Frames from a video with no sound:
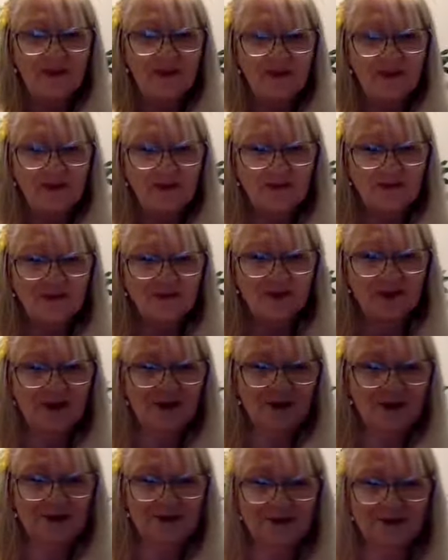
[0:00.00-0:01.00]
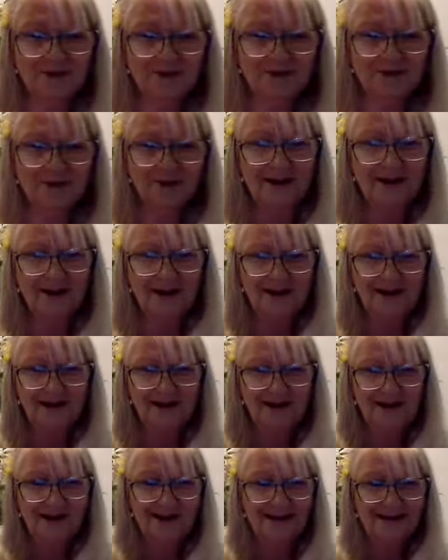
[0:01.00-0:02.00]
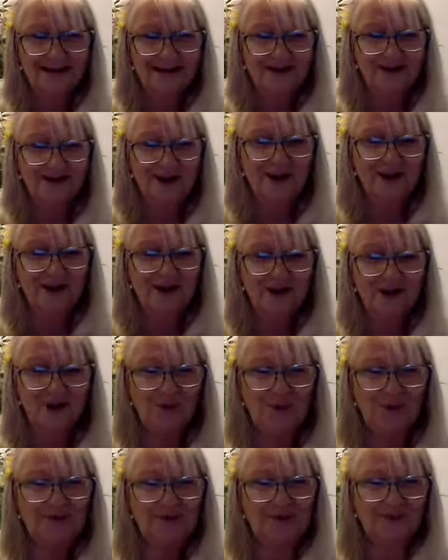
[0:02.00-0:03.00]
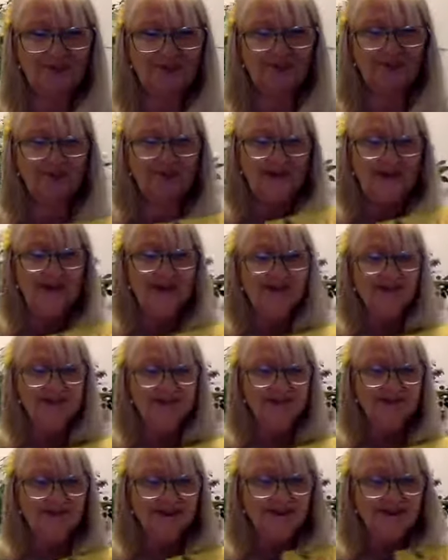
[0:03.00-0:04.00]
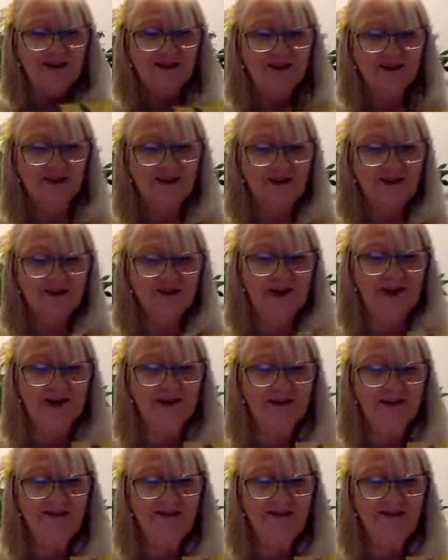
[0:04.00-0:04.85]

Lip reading: Hello. Write a comment if you're here with me.